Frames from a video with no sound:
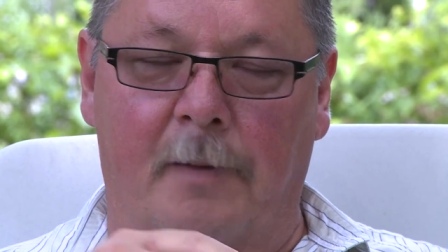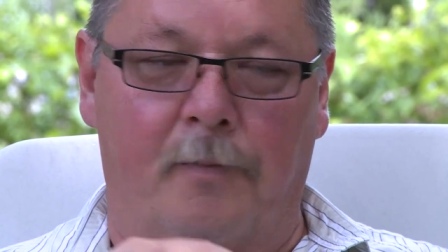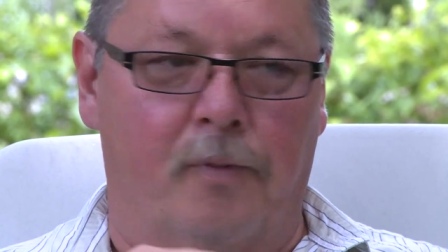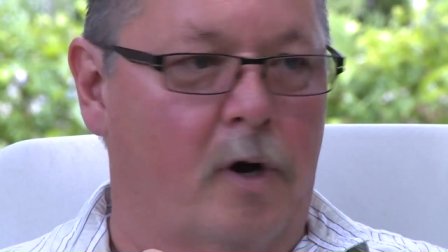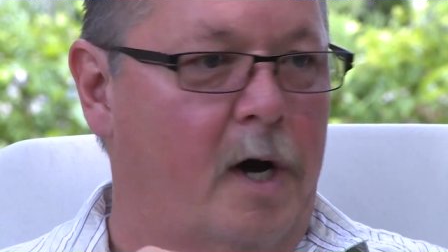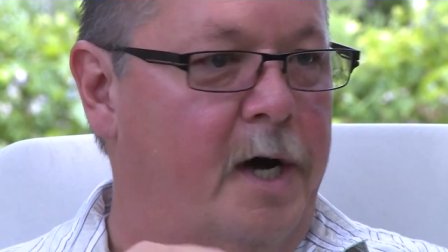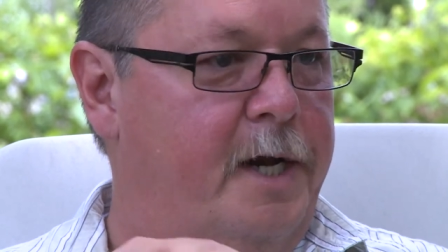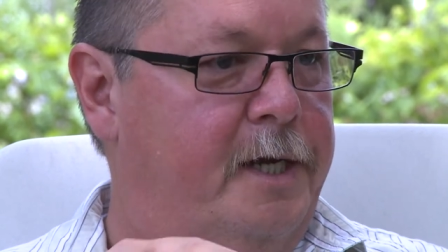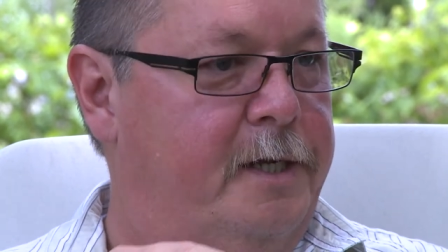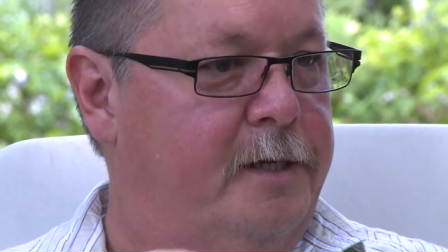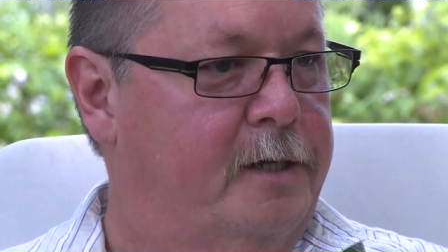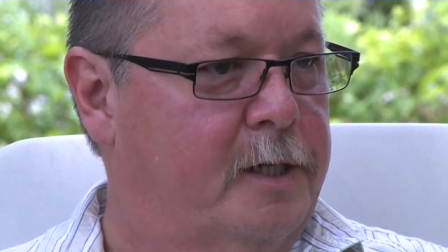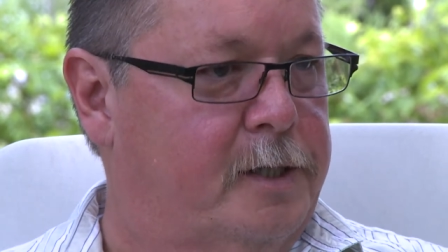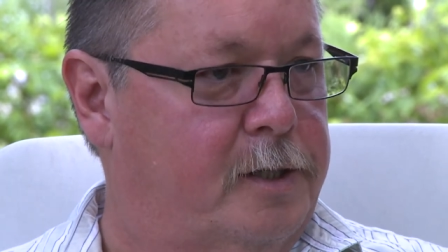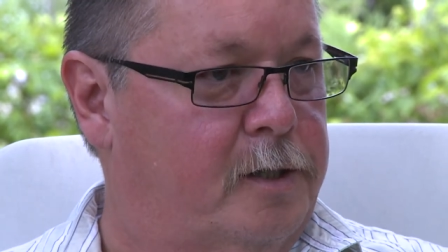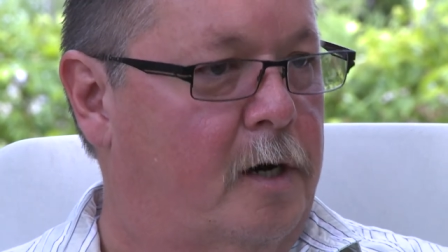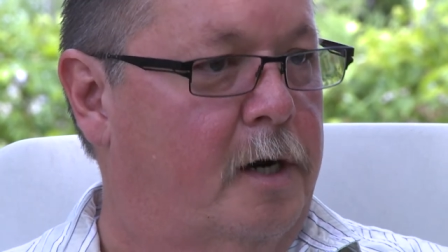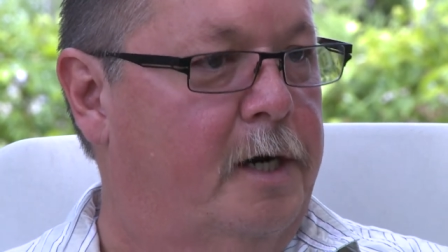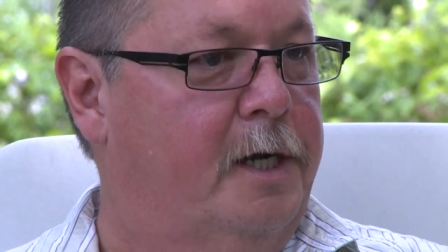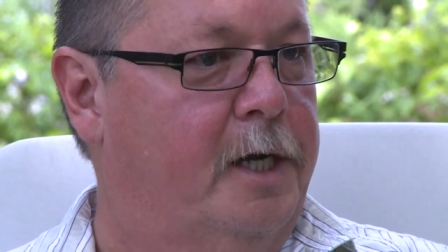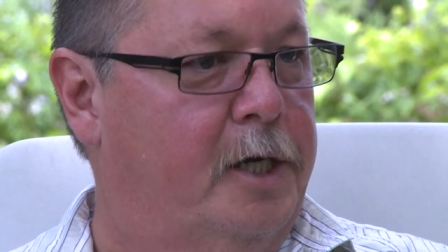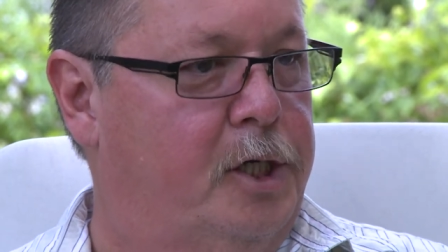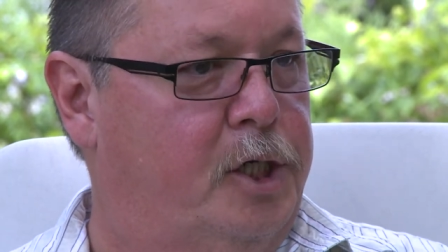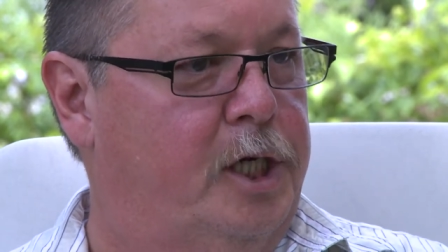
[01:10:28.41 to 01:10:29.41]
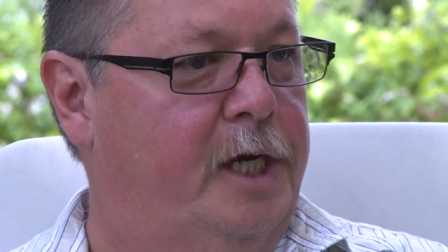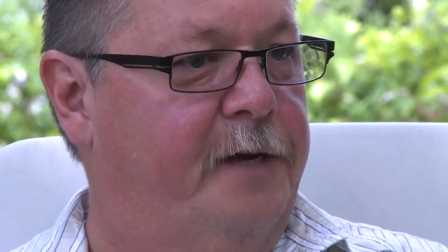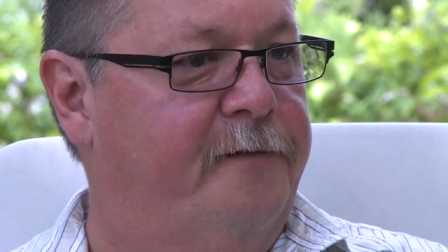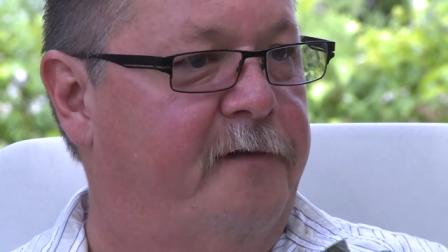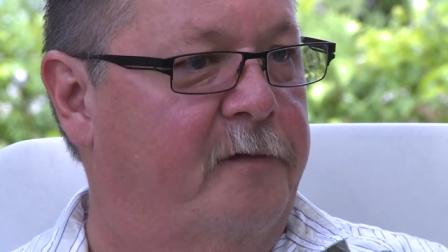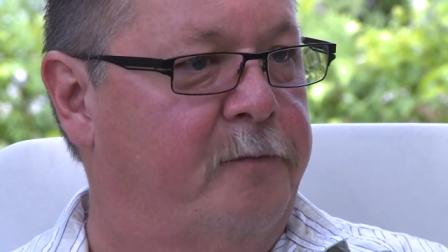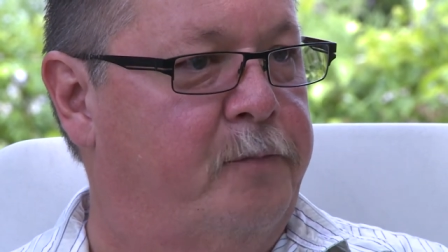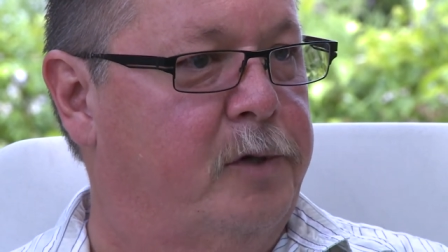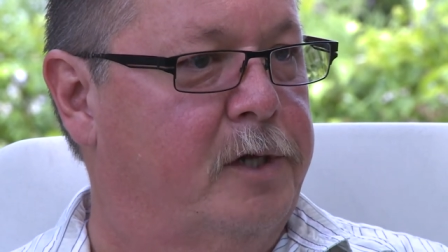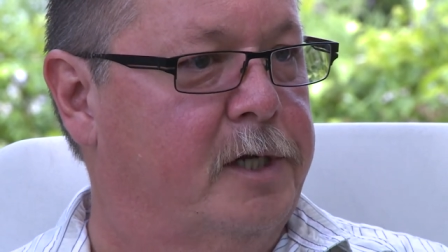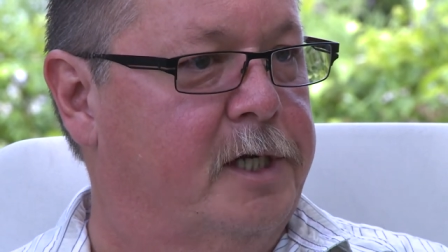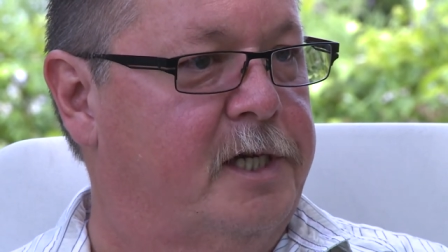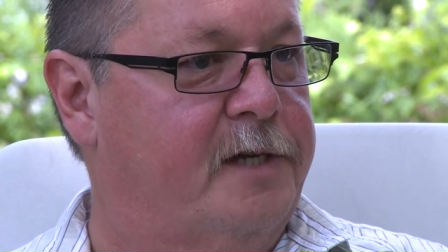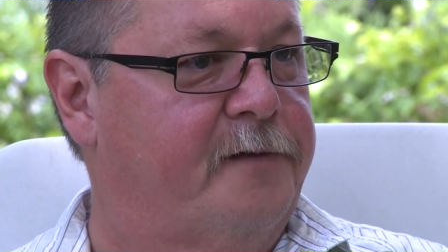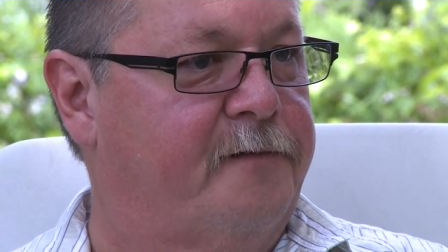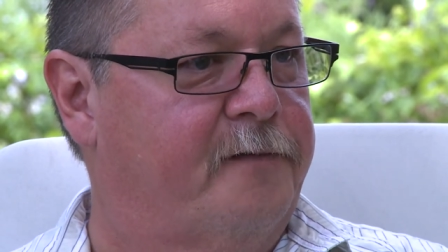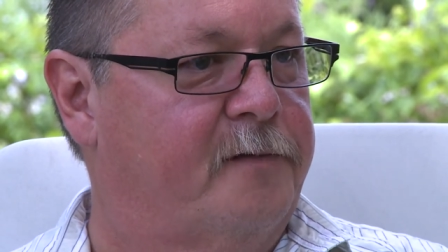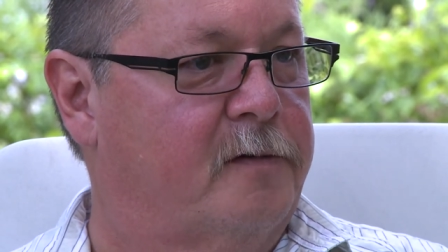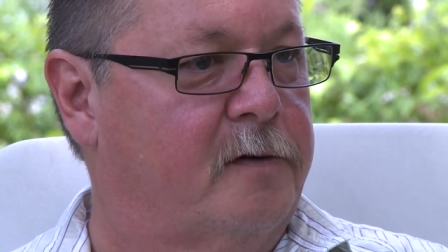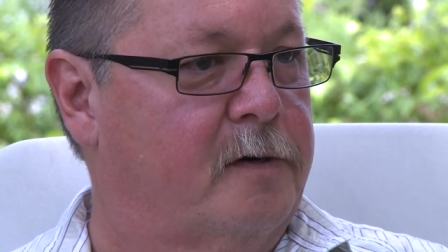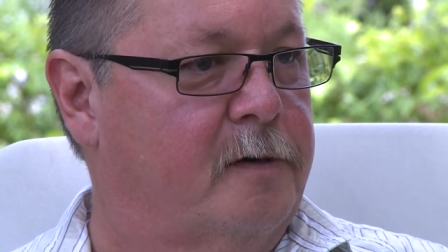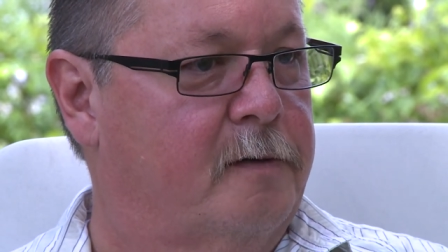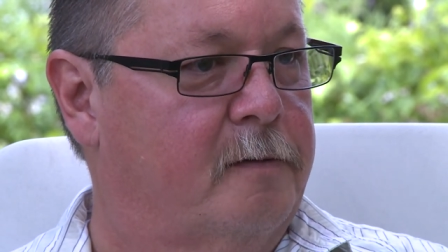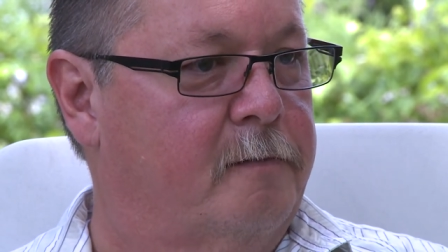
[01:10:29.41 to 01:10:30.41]
brought in the Sarnia Chief of Police
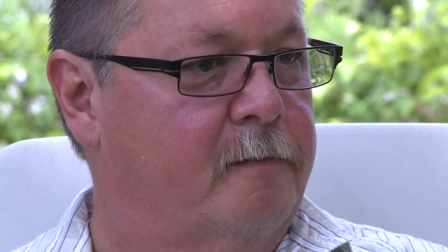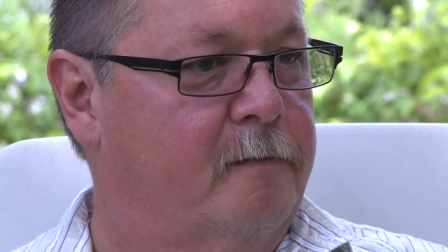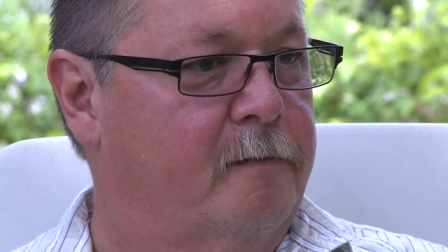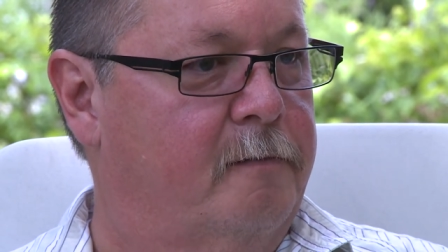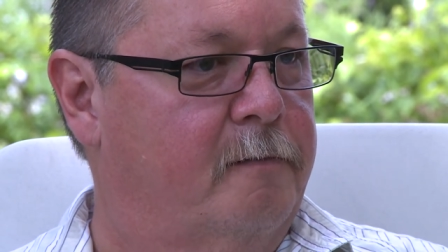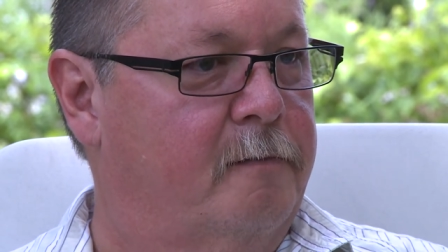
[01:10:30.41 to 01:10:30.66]
for